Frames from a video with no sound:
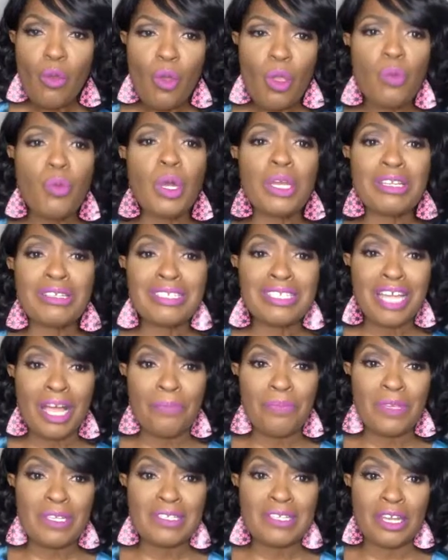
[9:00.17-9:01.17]
want to
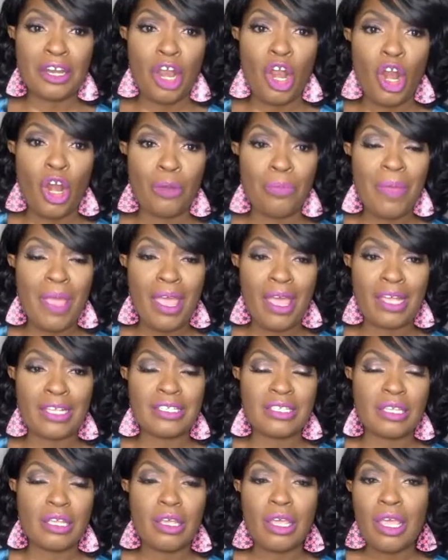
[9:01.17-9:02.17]
stop this at a hard pass,
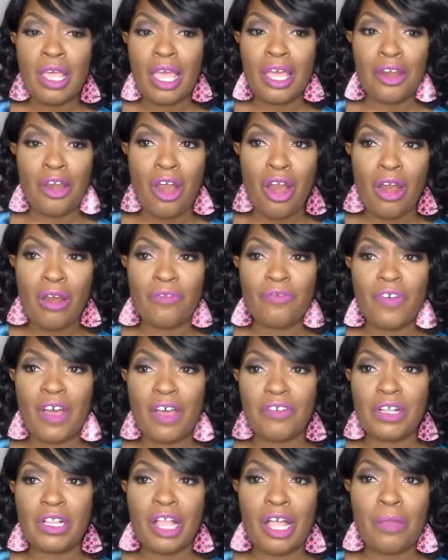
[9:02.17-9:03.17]
at a hard
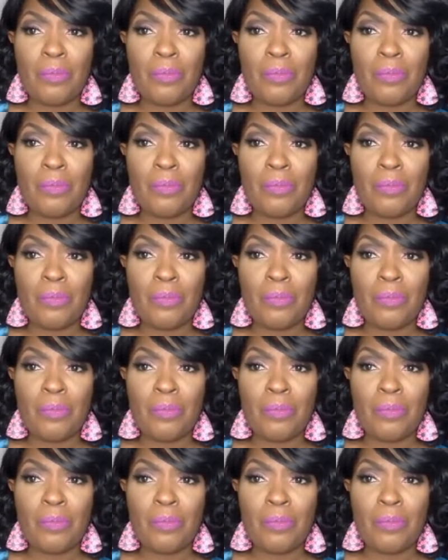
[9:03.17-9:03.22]
5 o'clock